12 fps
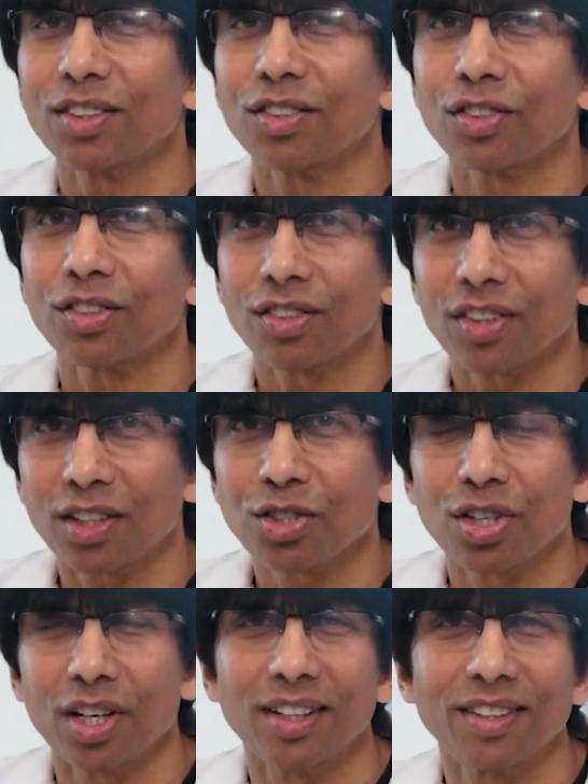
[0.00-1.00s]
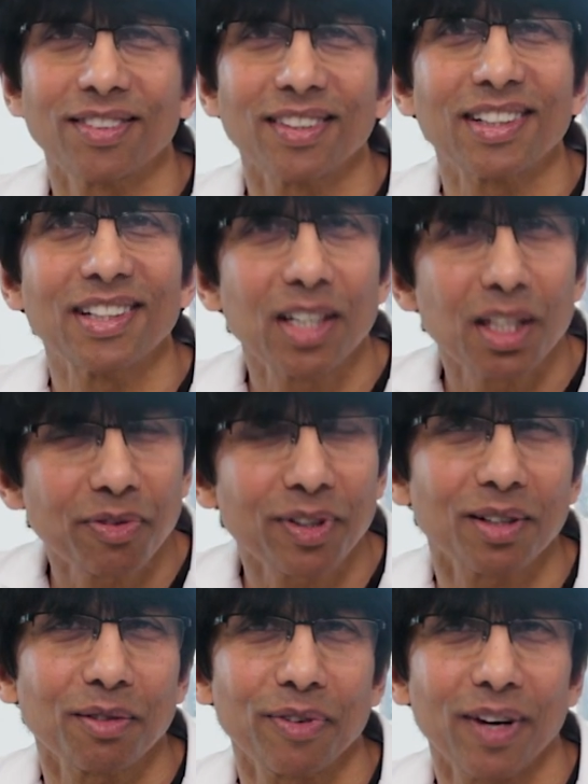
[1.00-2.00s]
such a
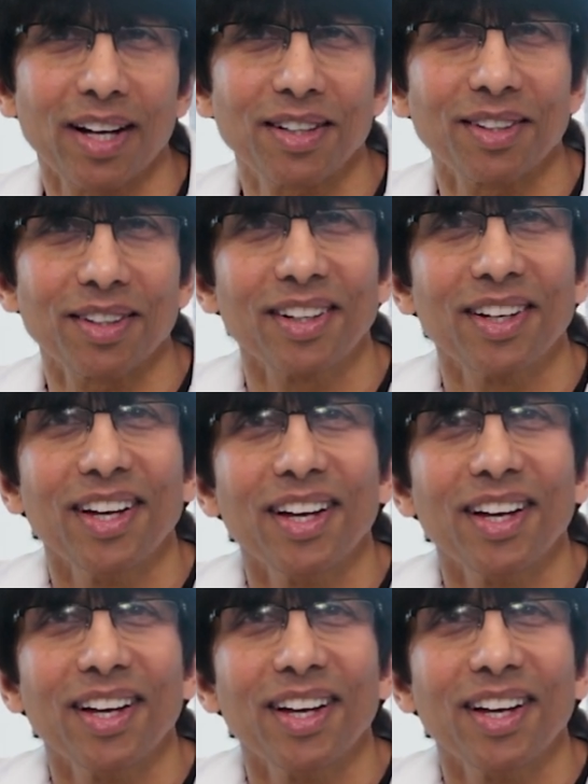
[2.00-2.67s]
significant factor